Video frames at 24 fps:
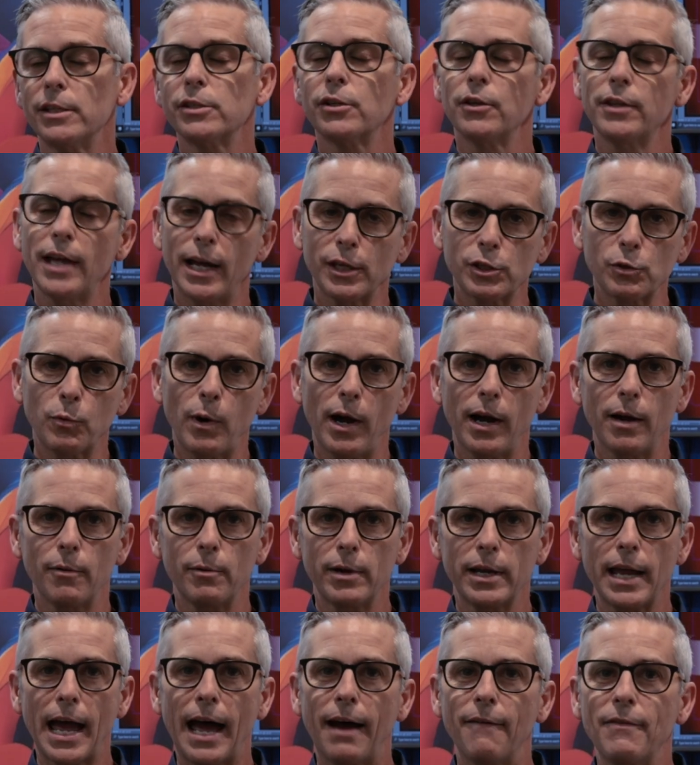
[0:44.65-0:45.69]
So that's why
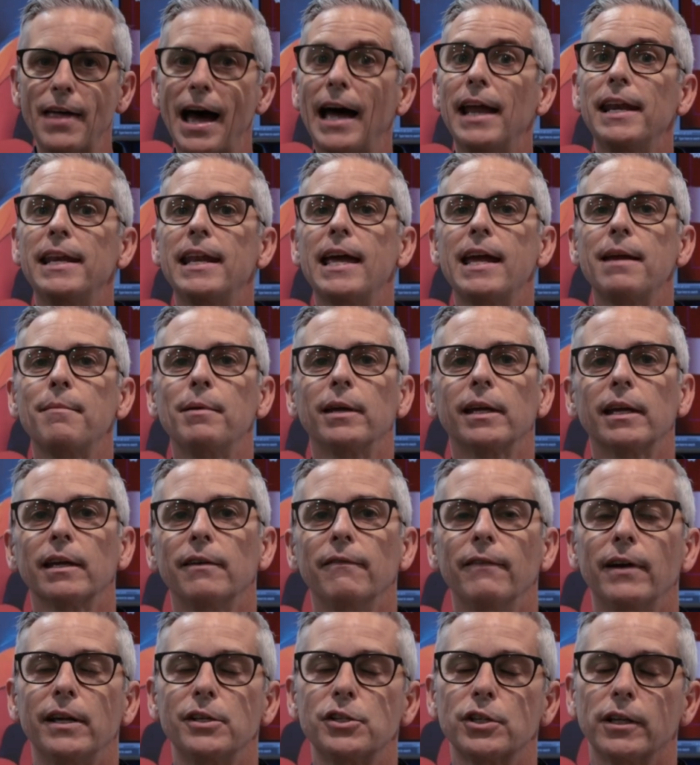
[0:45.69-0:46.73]
we have that naming
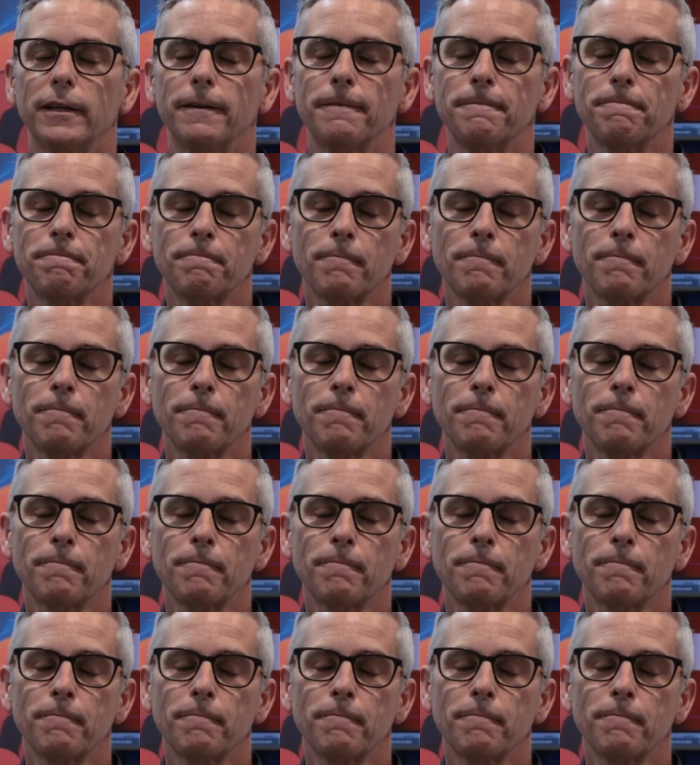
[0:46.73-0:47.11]
convention.